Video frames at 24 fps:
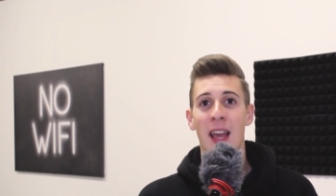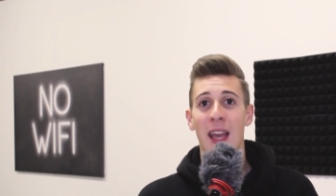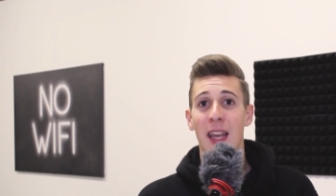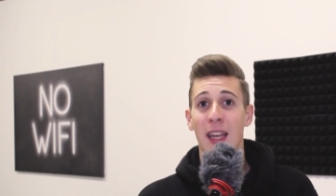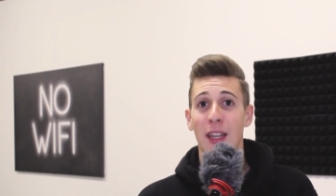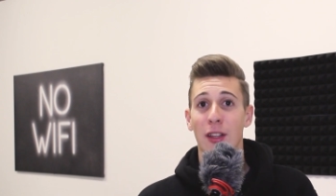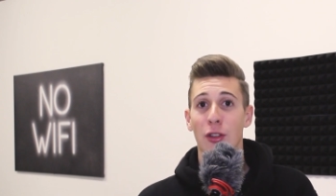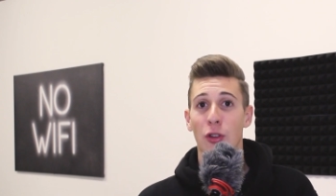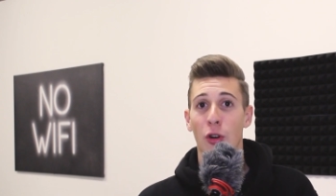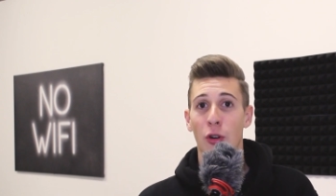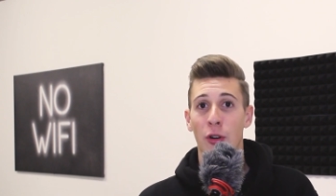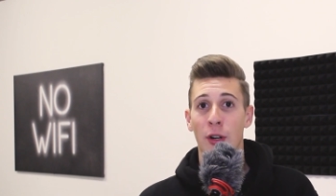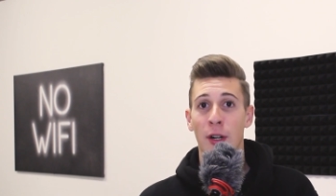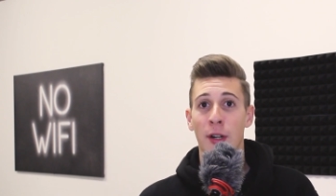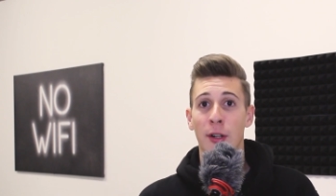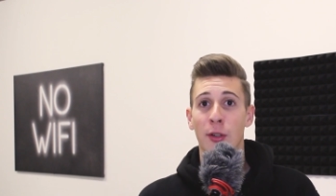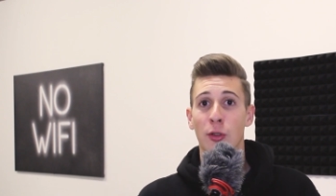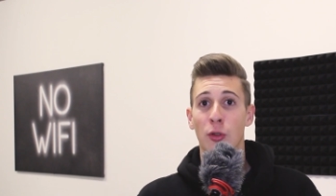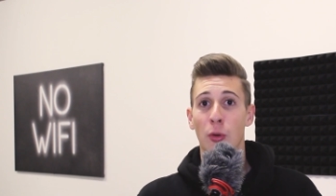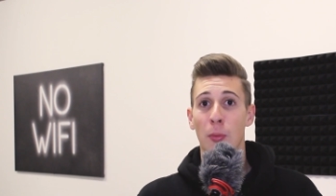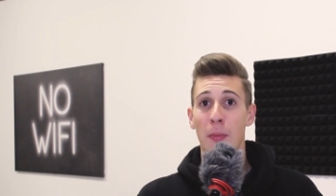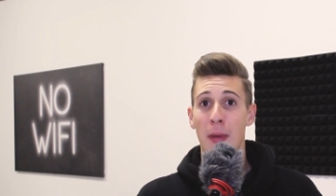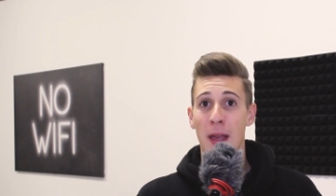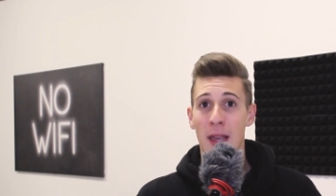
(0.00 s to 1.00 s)
in order
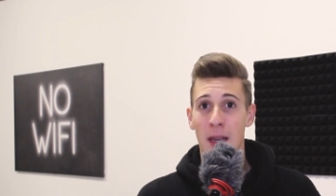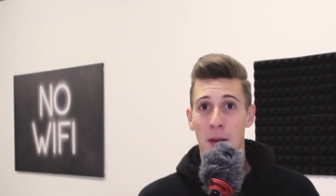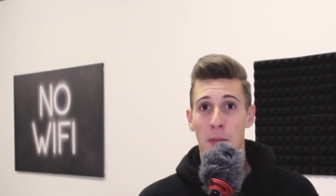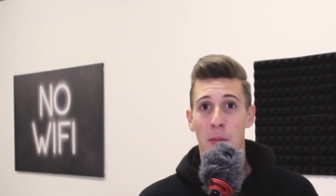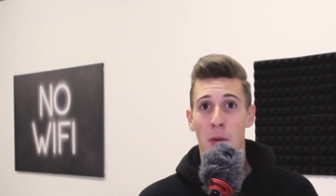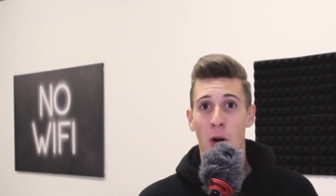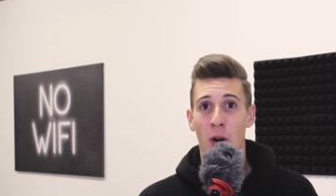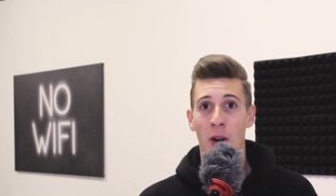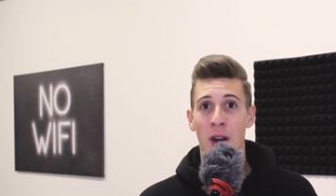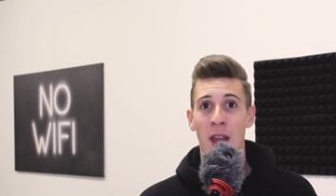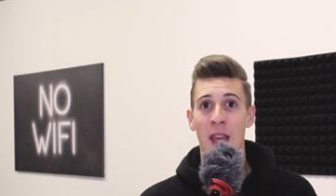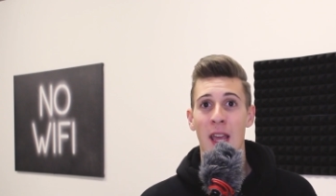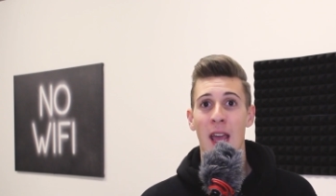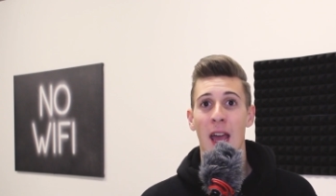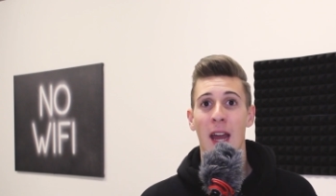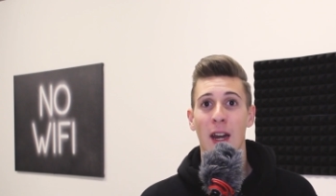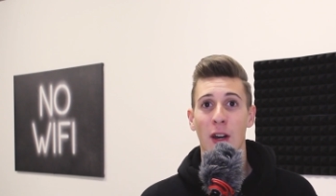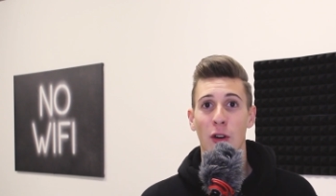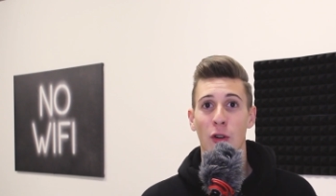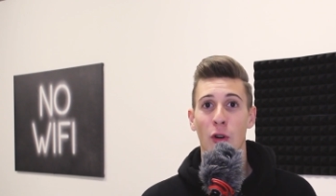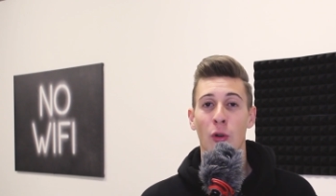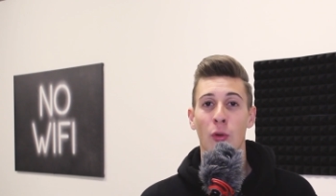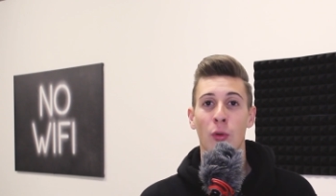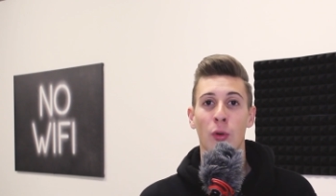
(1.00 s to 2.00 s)
to make money
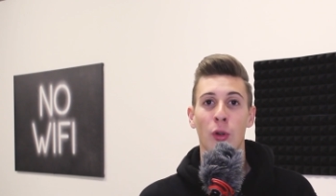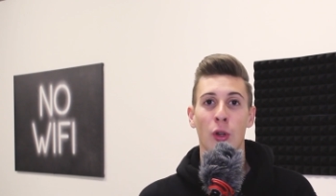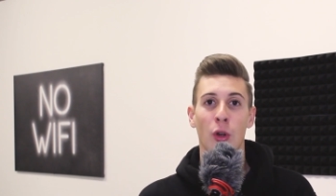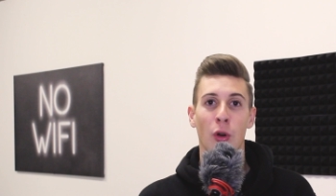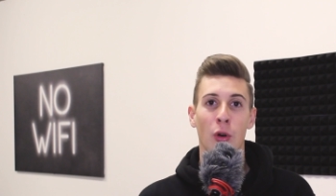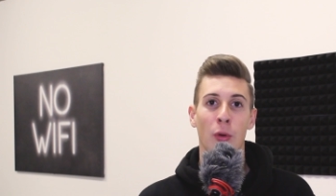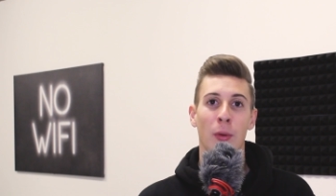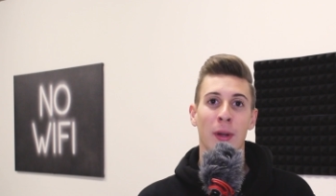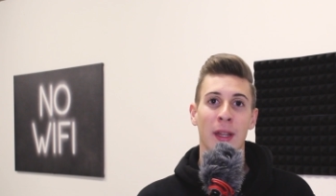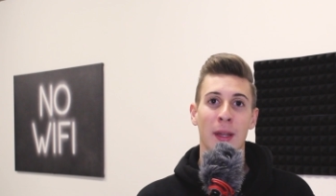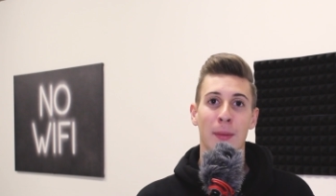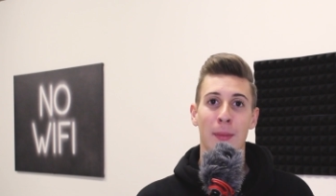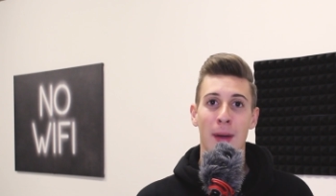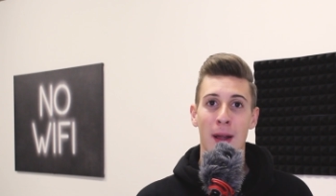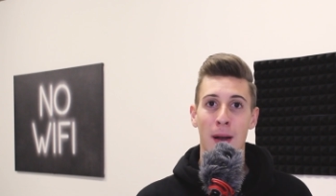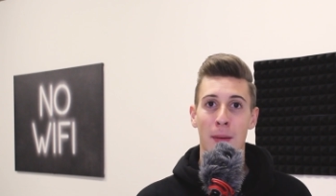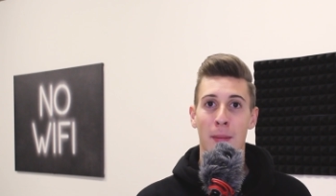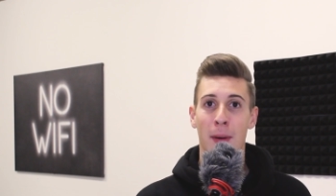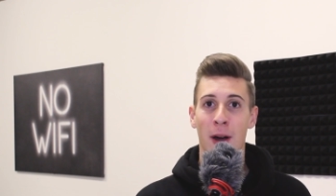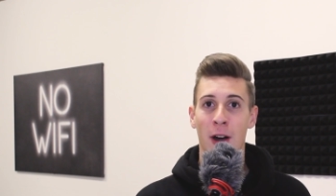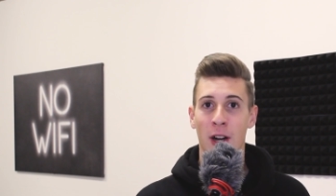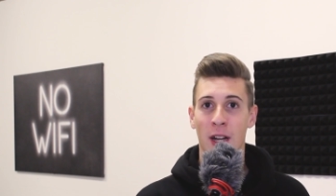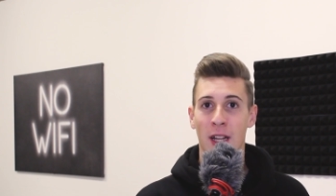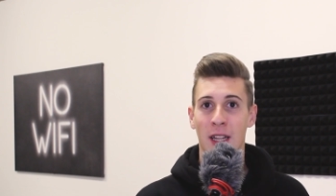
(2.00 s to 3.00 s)
and grow your email
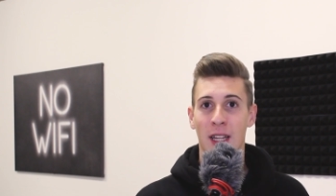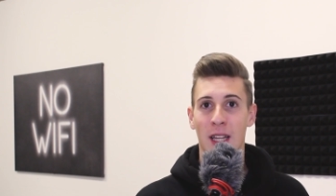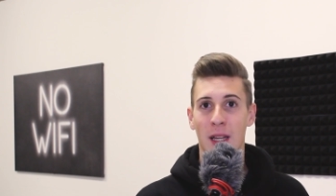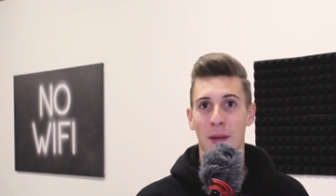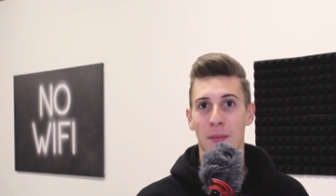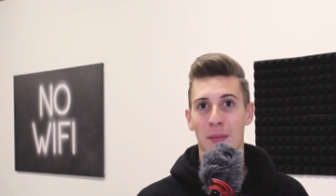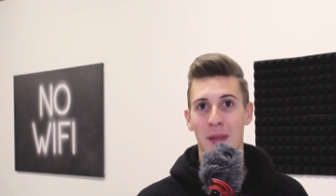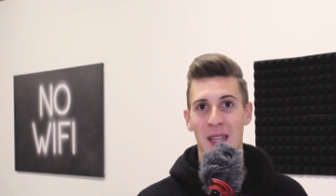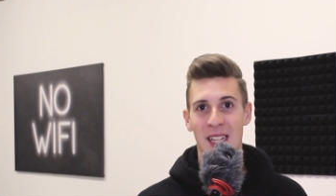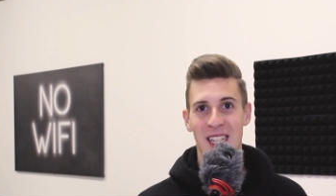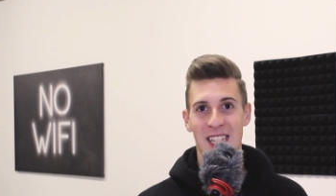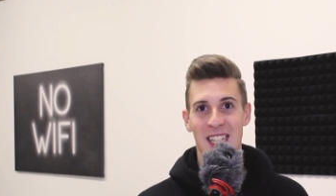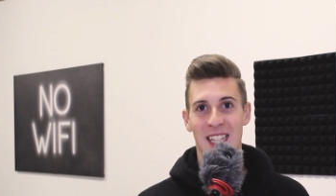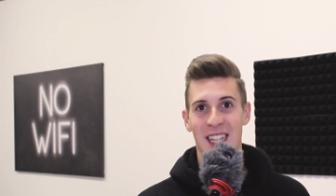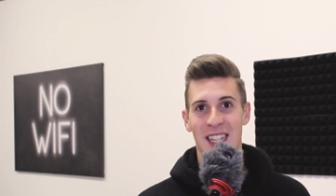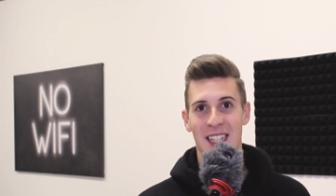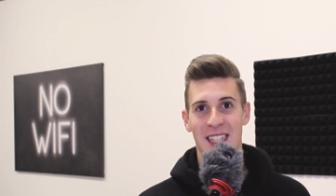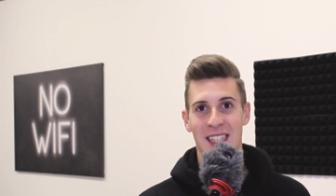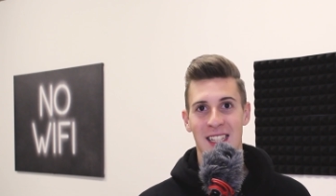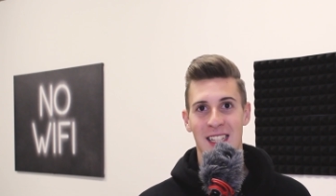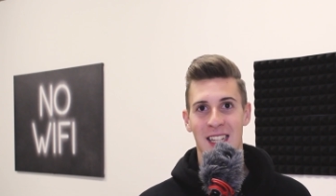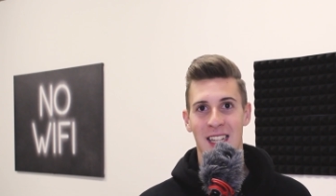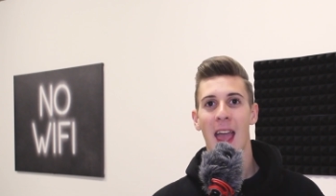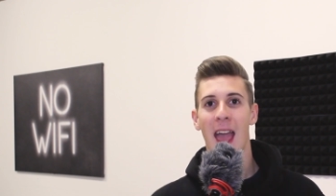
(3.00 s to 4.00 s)
marketing
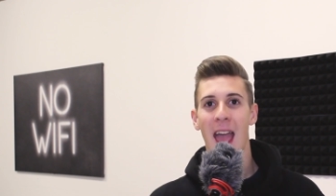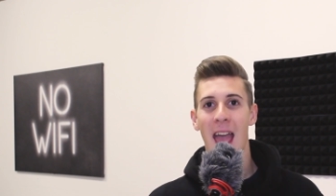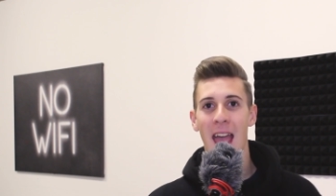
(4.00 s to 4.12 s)
business.